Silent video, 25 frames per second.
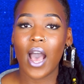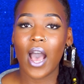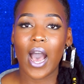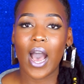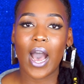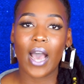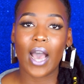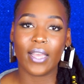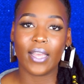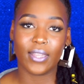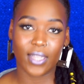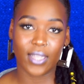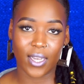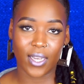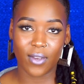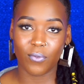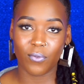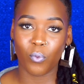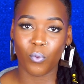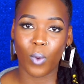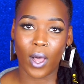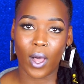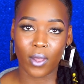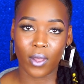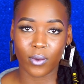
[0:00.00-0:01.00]
I love
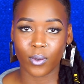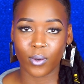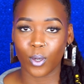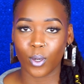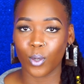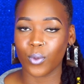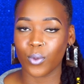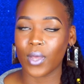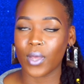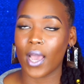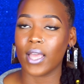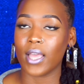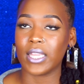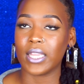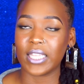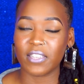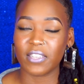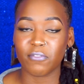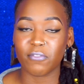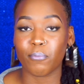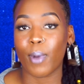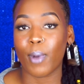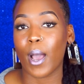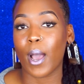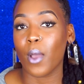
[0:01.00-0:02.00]
Wild Growth. I
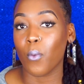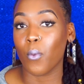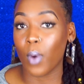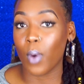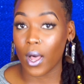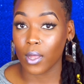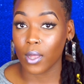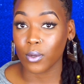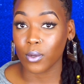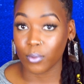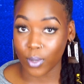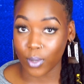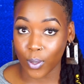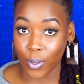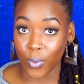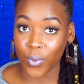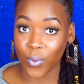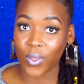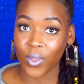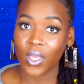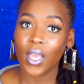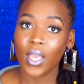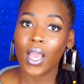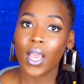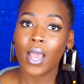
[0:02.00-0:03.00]
live by Wild Growth